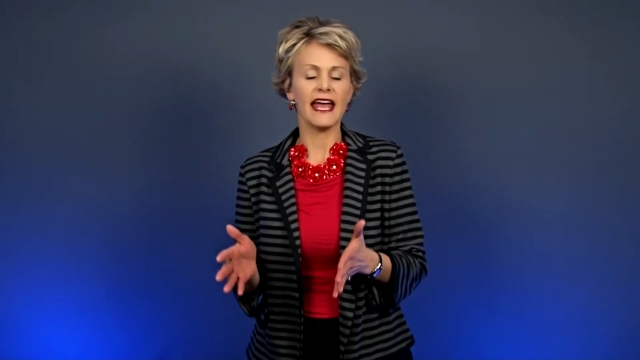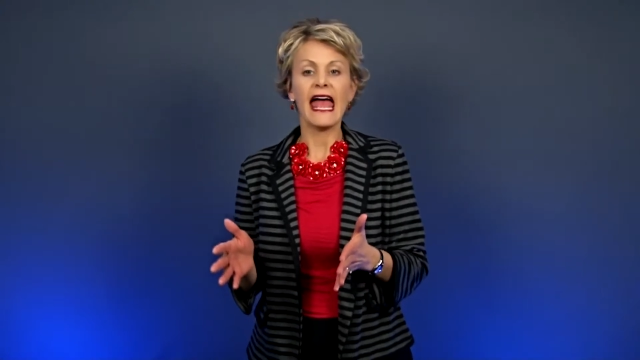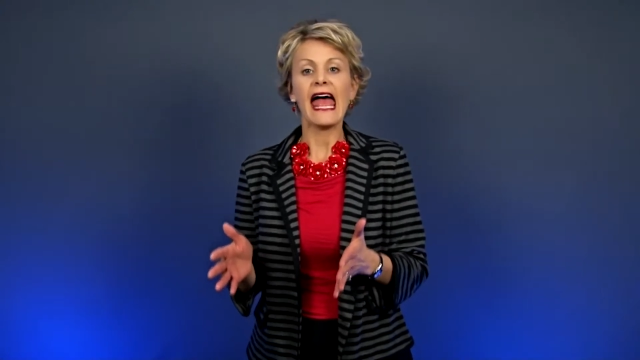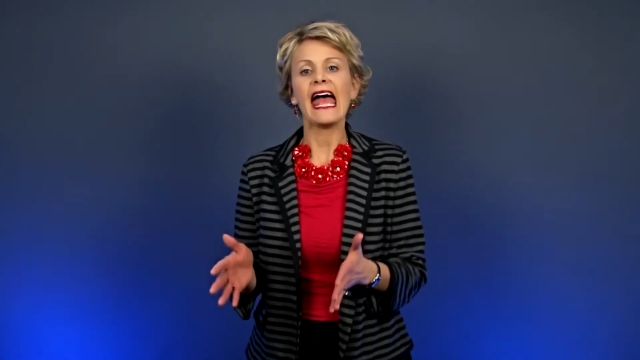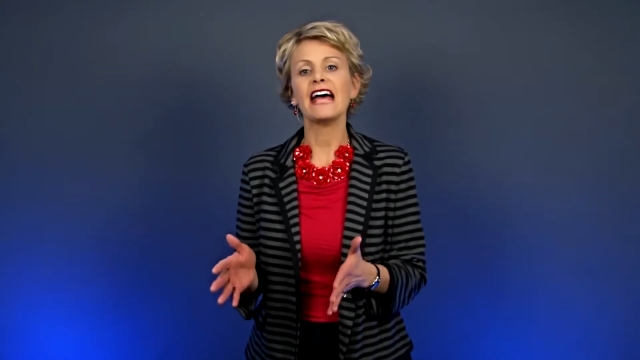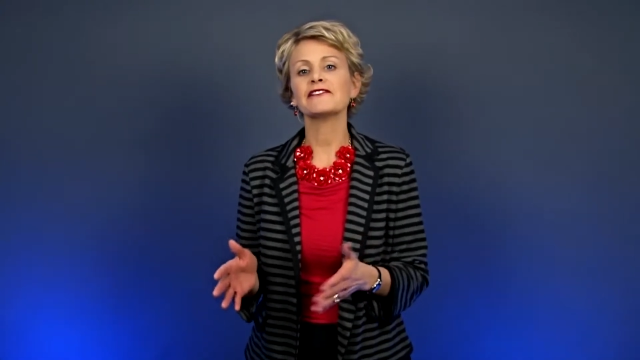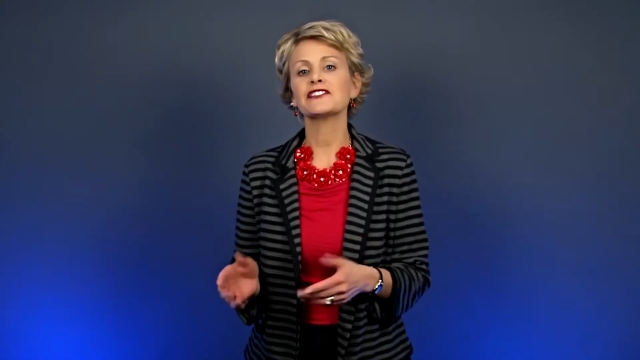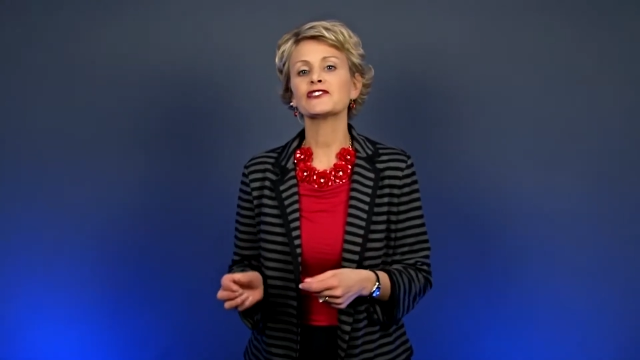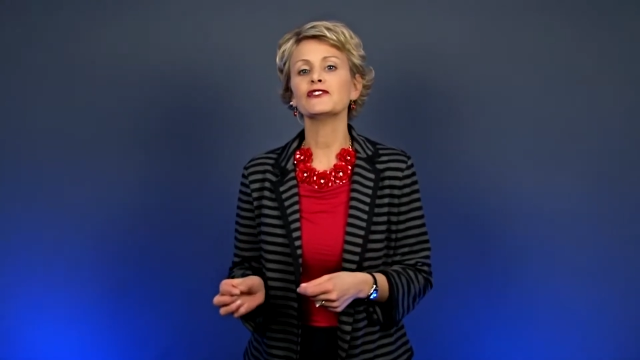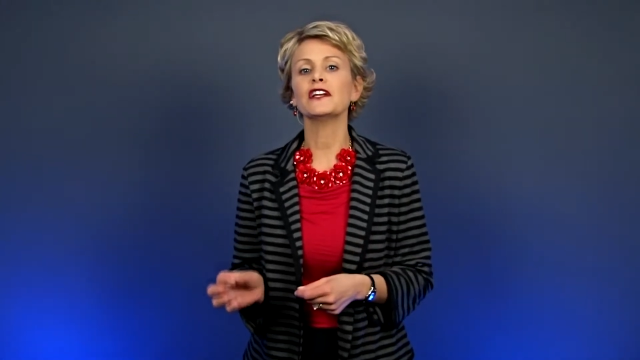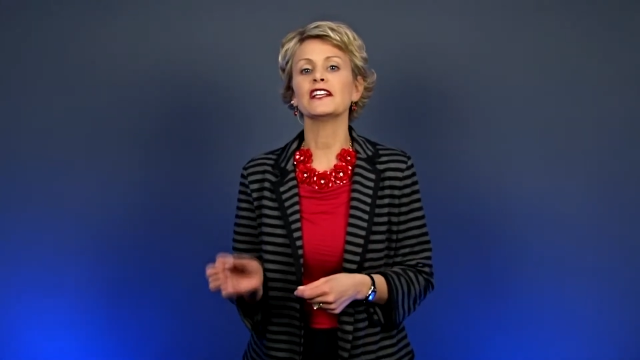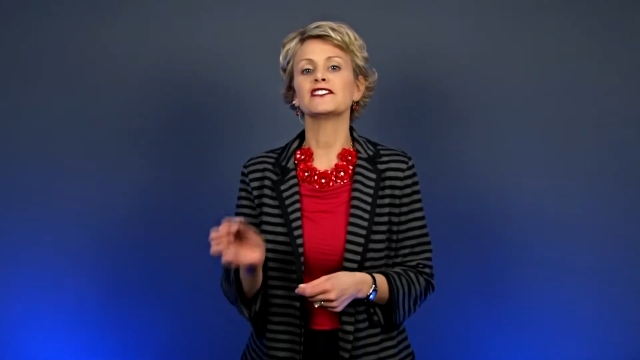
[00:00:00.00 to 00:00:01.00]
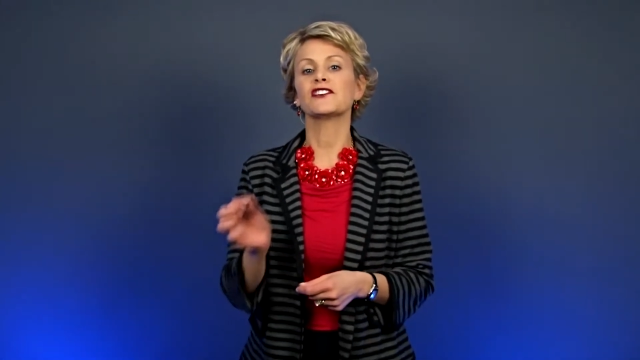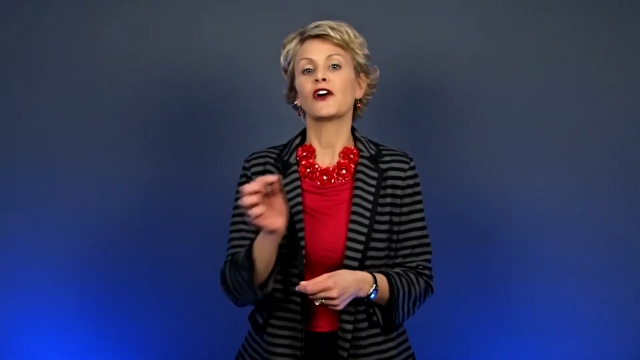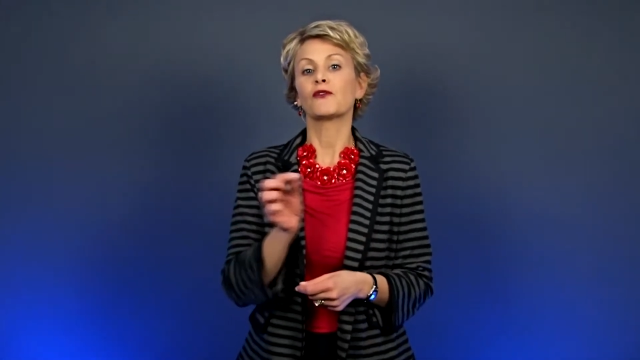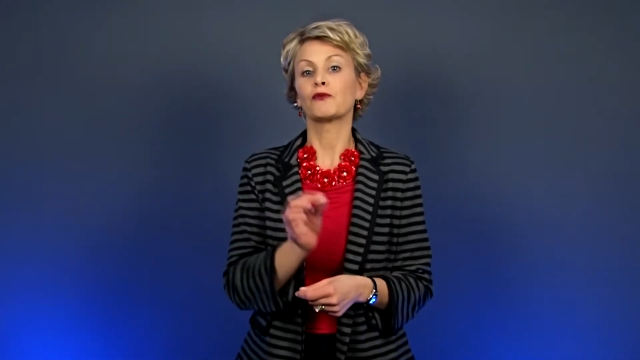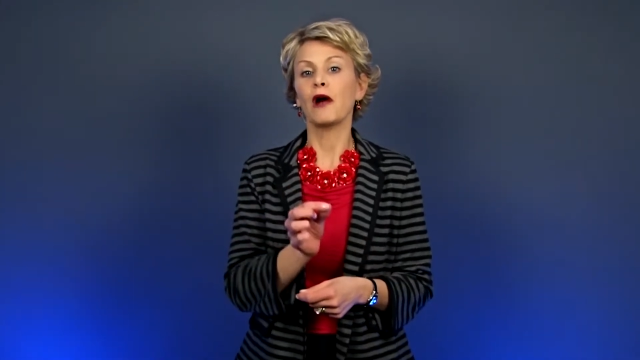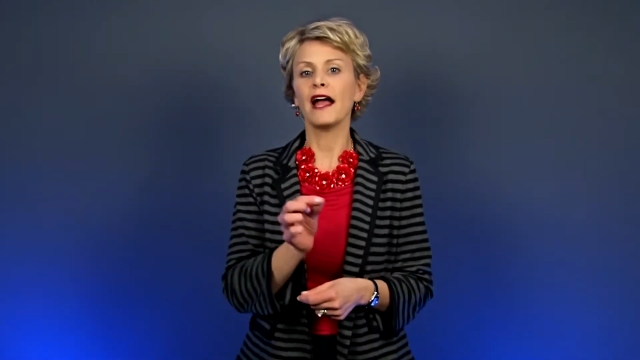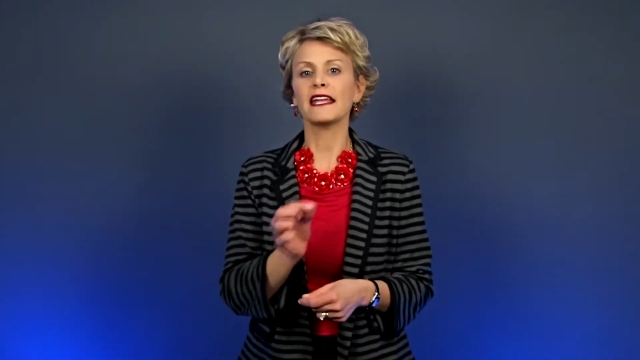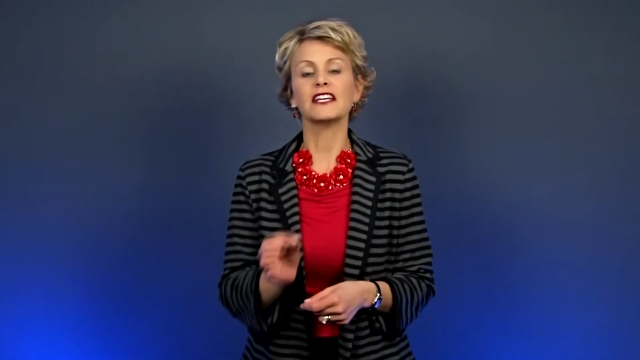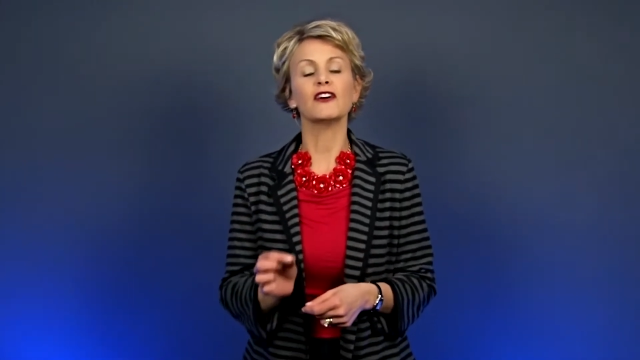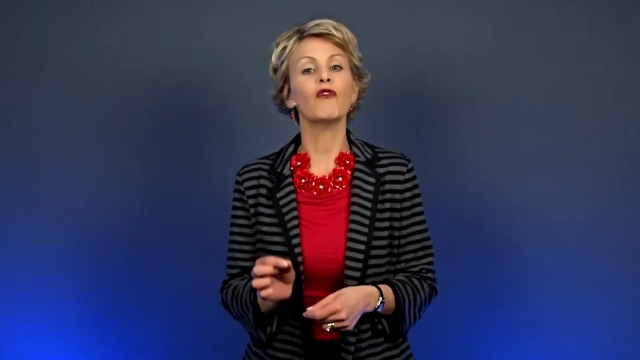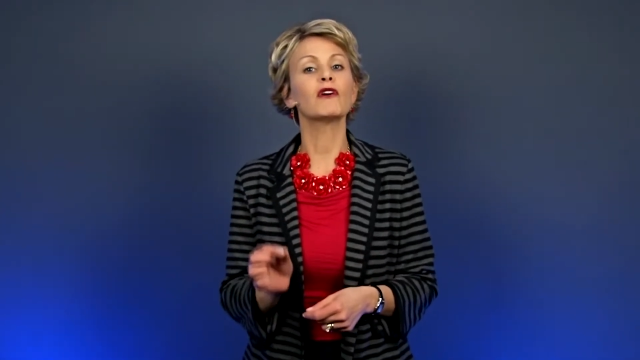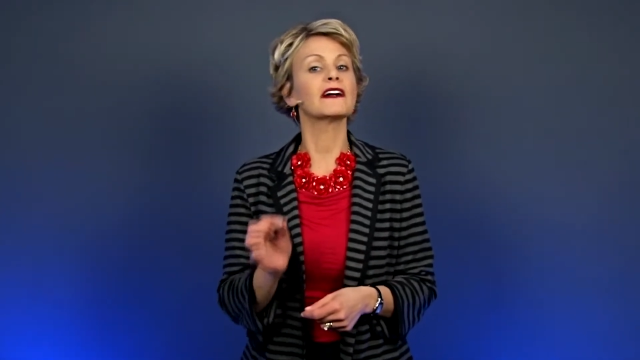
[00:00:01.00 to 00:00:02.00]
have students write
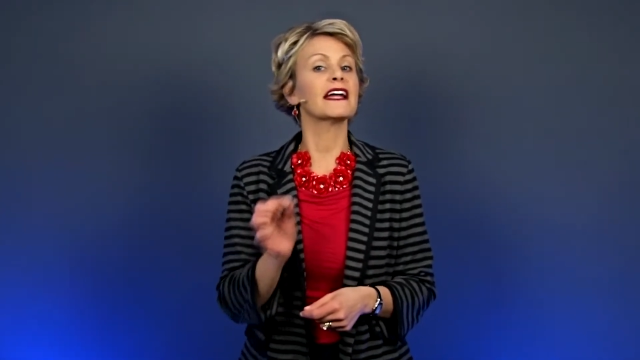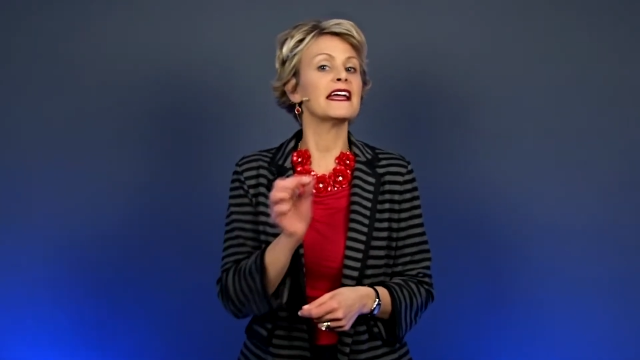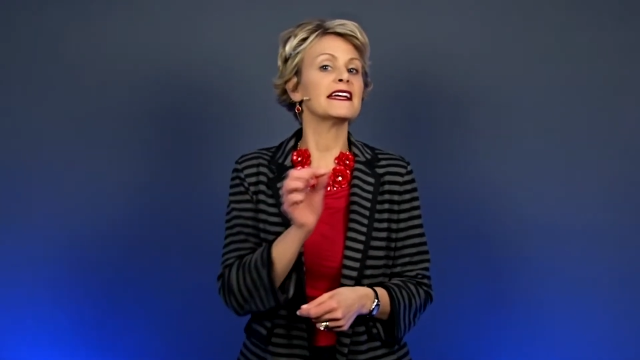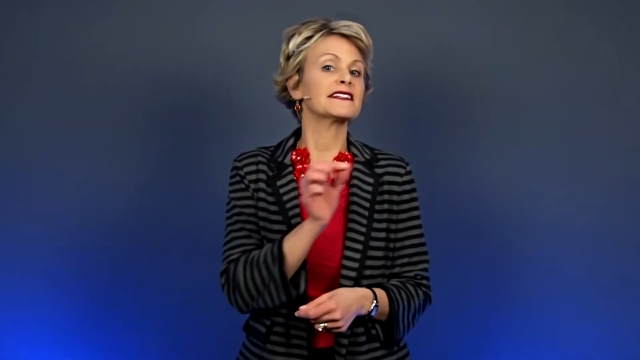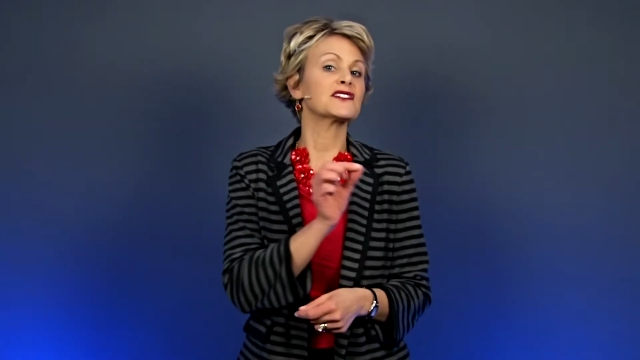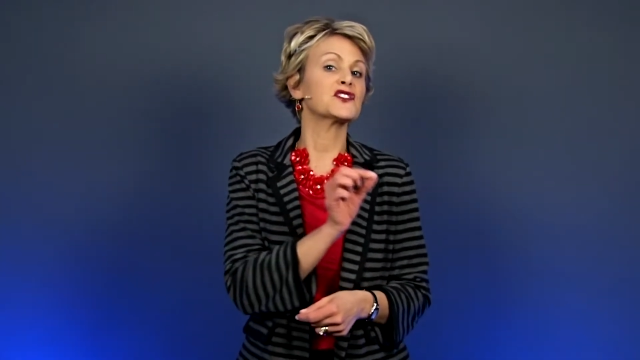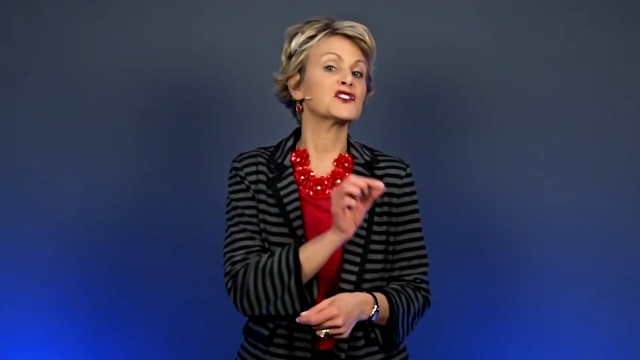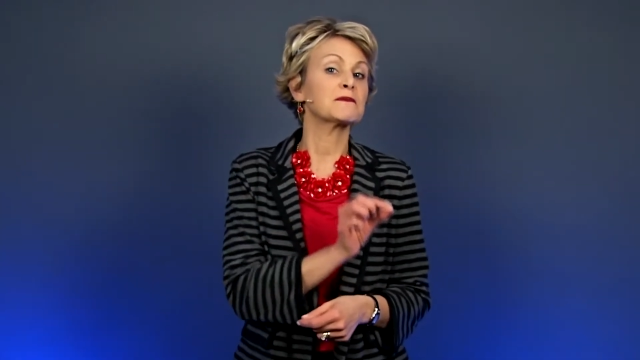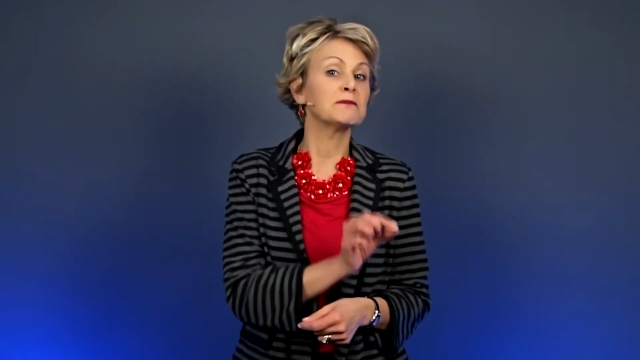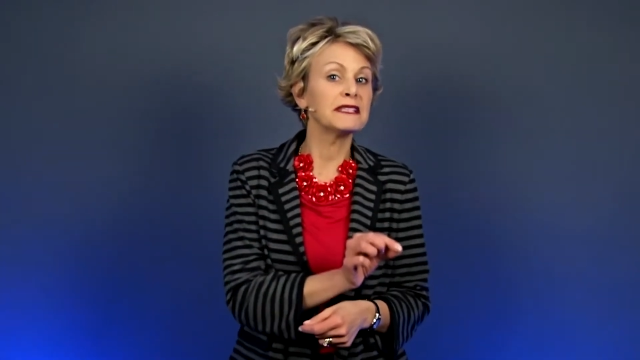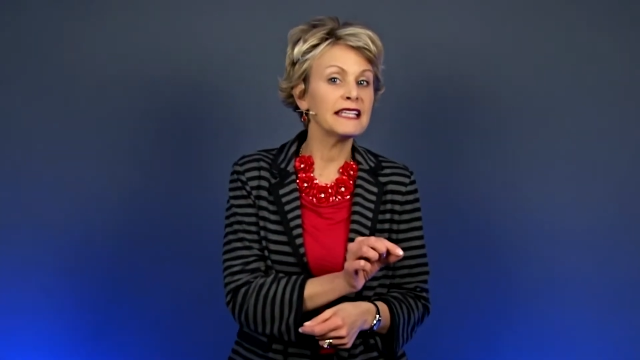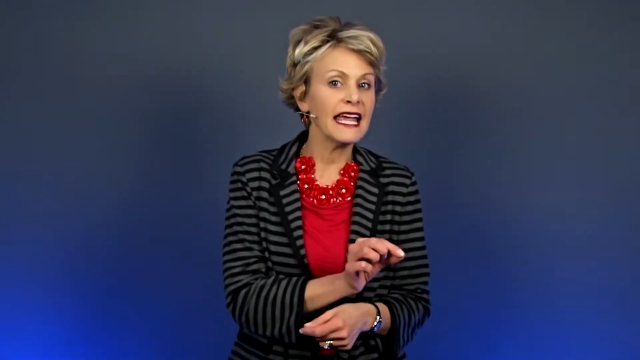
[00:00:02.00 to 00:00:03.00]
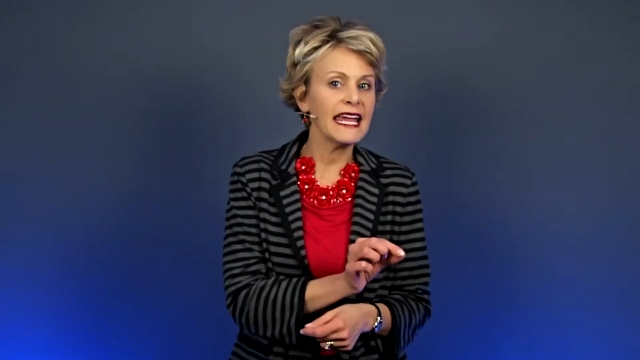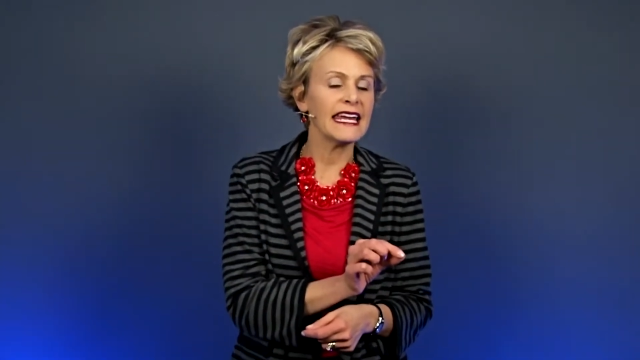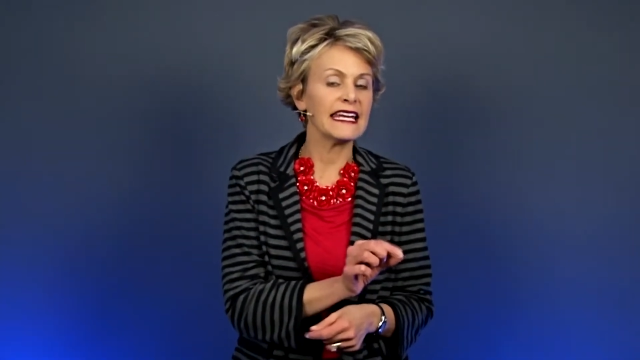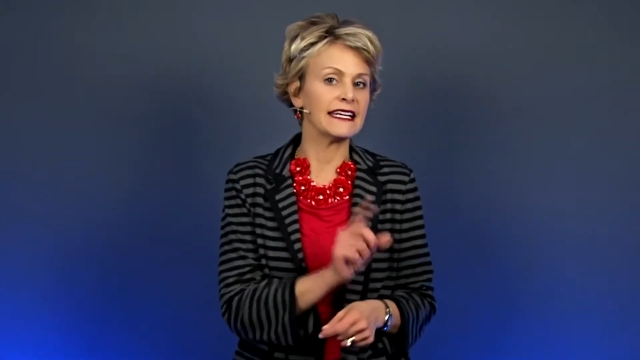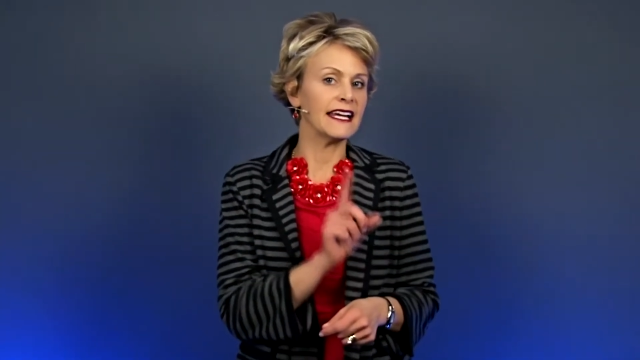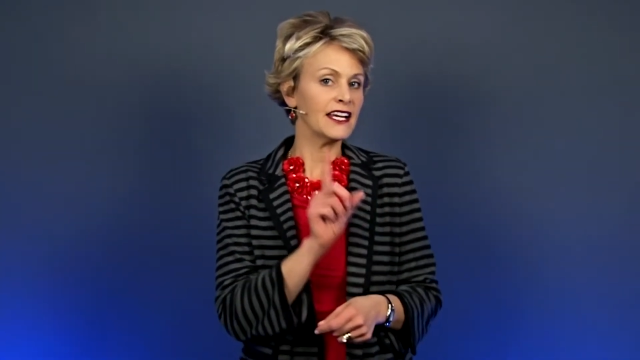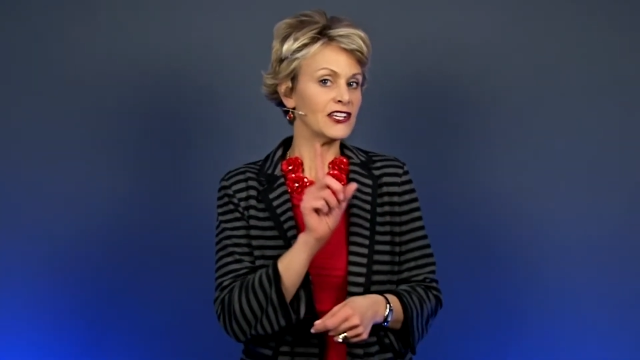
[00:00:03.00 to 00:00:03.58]
or explain